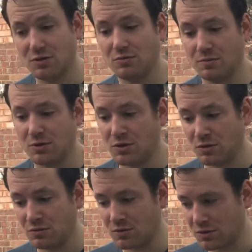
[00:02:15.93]
to,
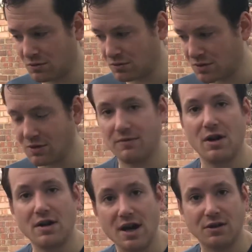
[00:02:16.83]
to, to sort of
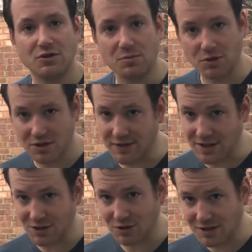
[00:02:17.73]
learn how to
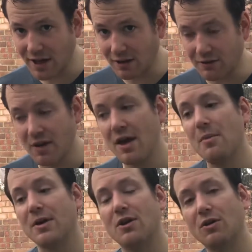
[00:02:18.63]
motivate yourself,
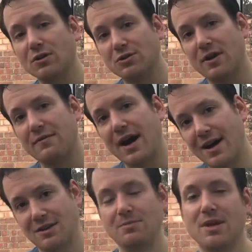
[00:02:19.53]
but you also have
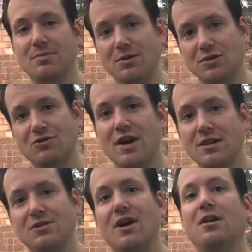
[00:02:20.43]
other people
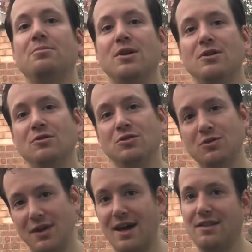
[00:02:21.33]
trying to help you
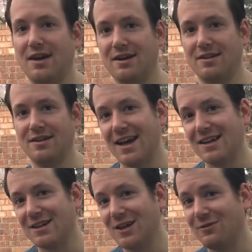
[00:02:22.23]
to get there.
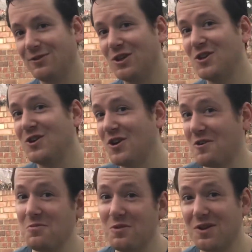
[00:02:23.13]
And if you're
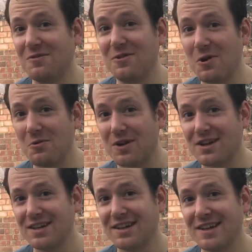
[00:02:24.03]
not moving
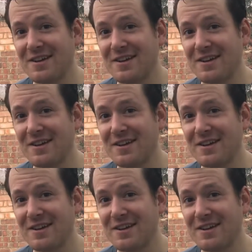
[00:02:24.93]
forward,